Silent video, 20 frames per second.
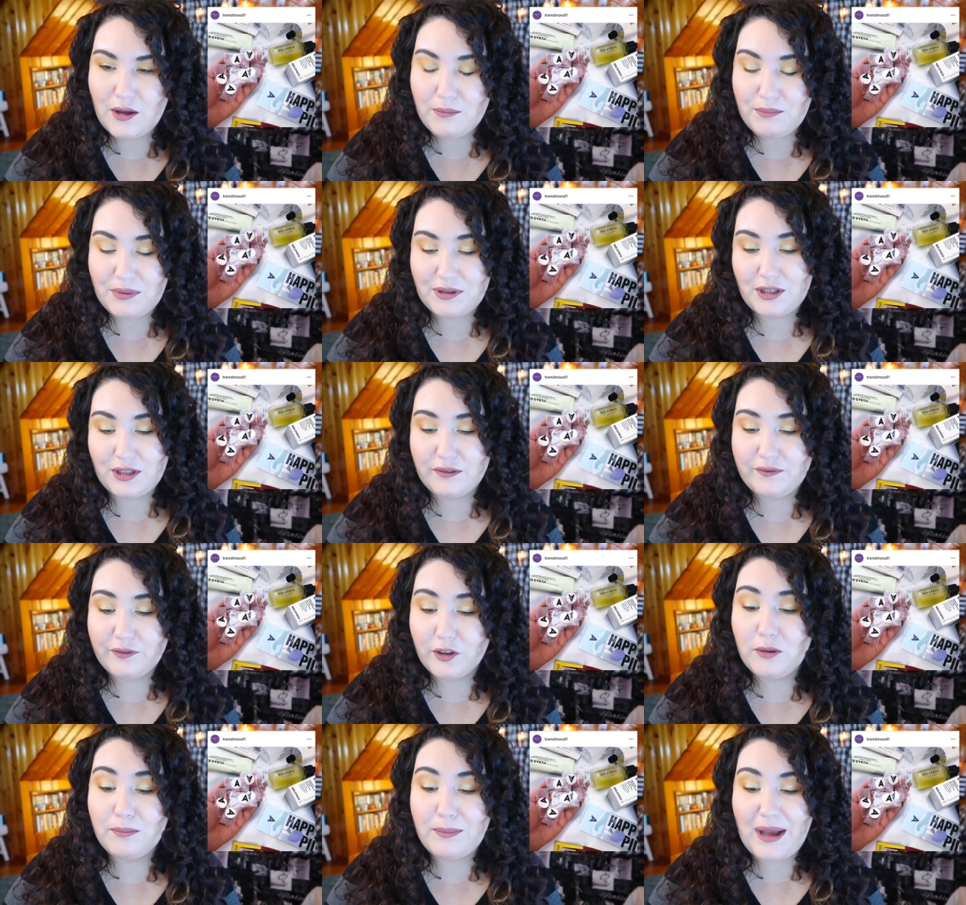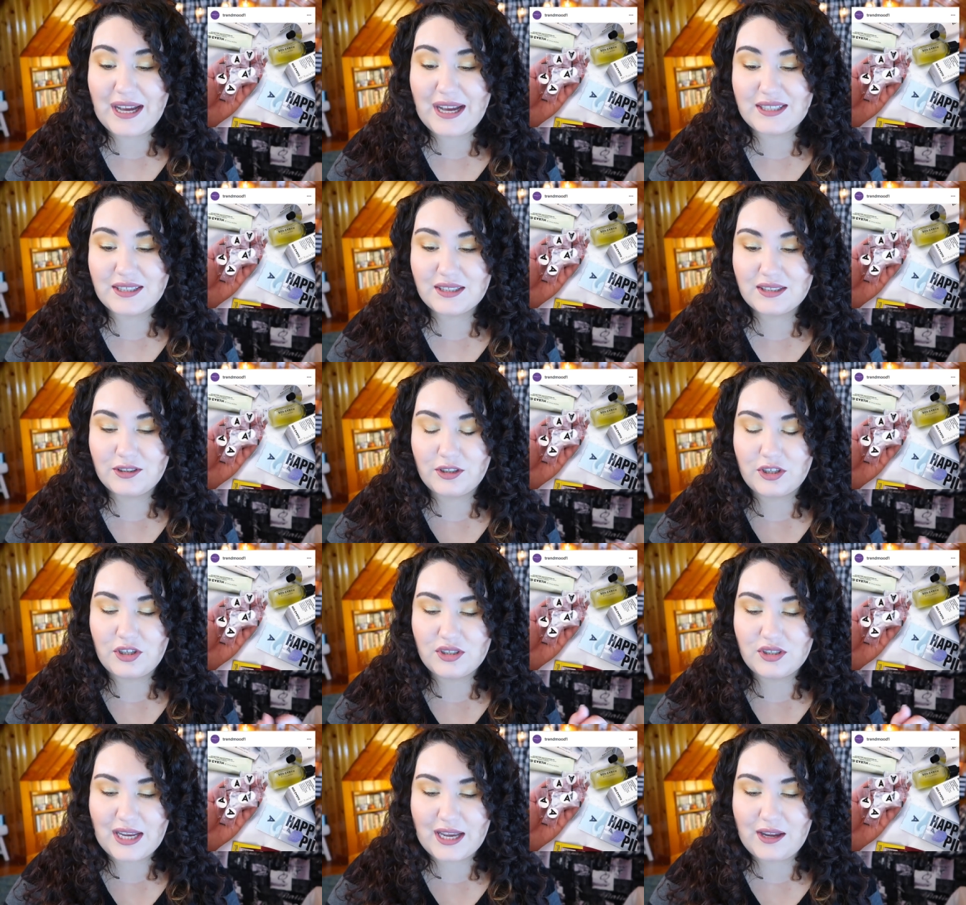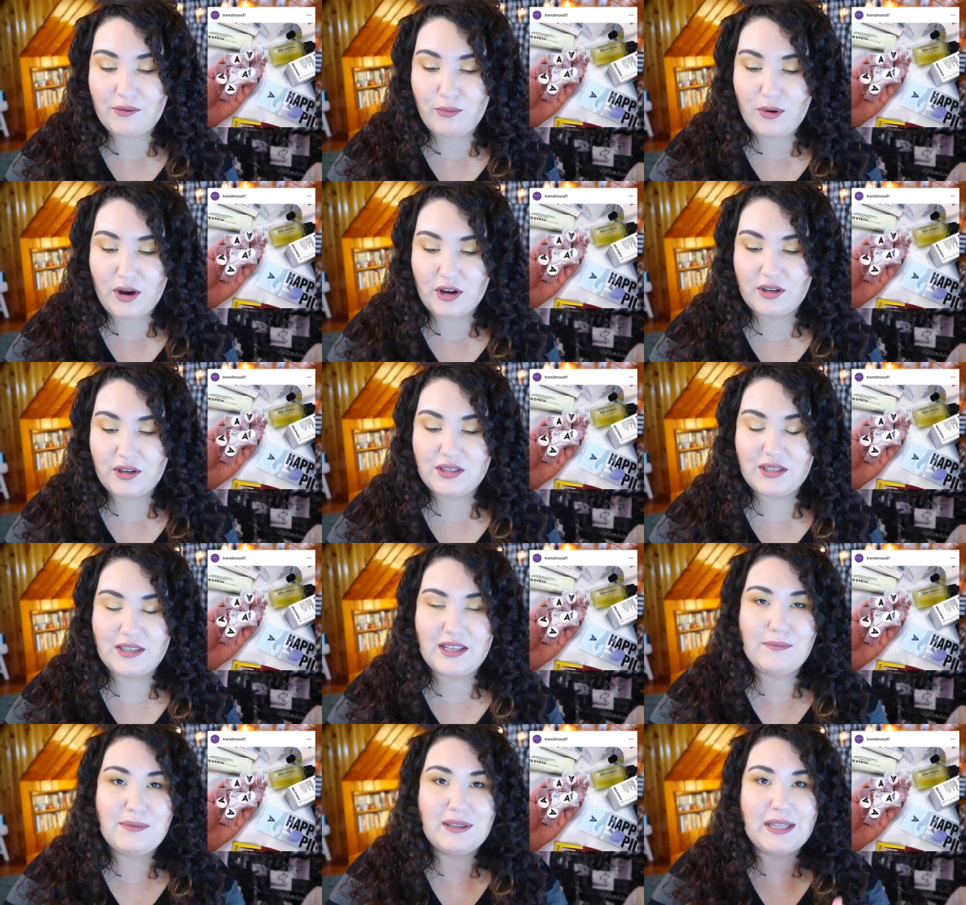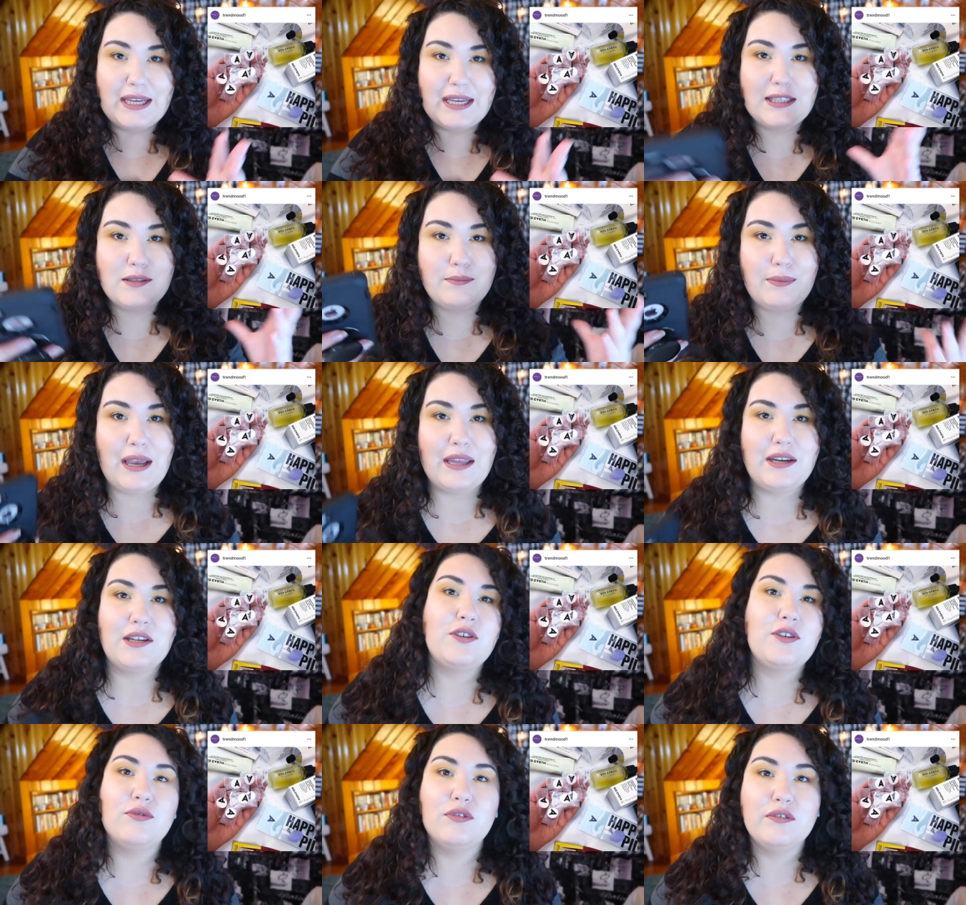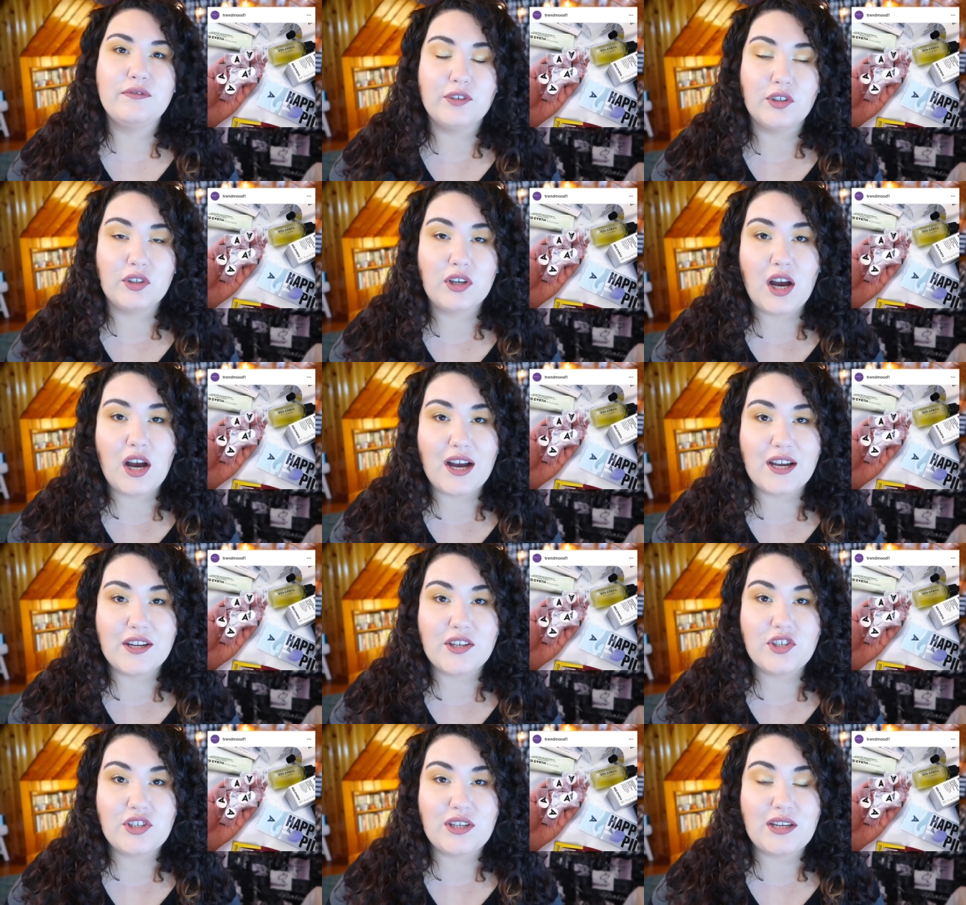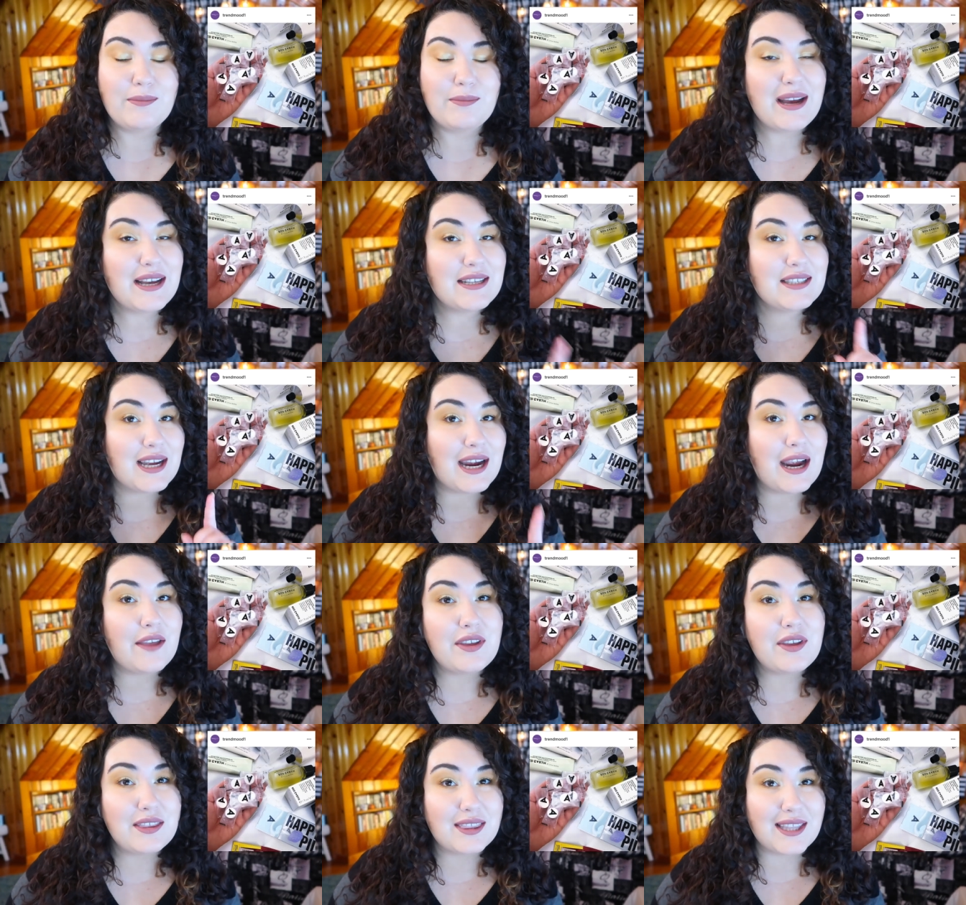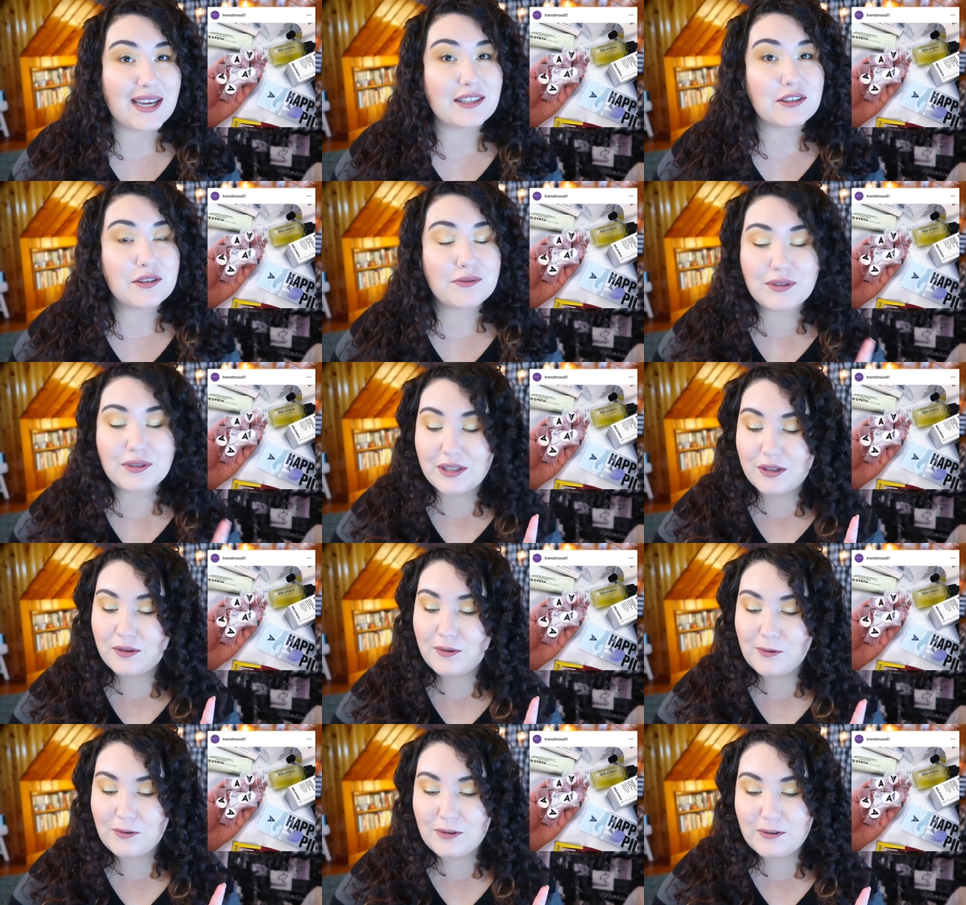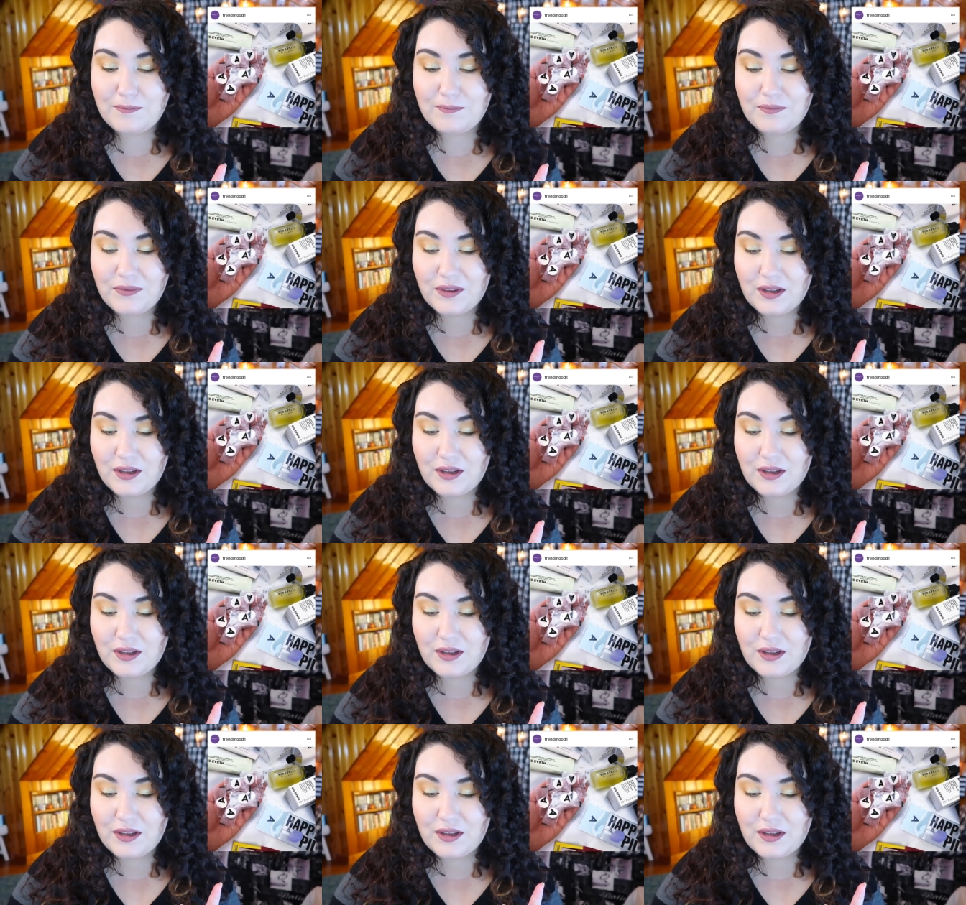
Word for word: but they're full masks, so you just add water to them and they expand into a full cotton sheet mask. I think that's really cool.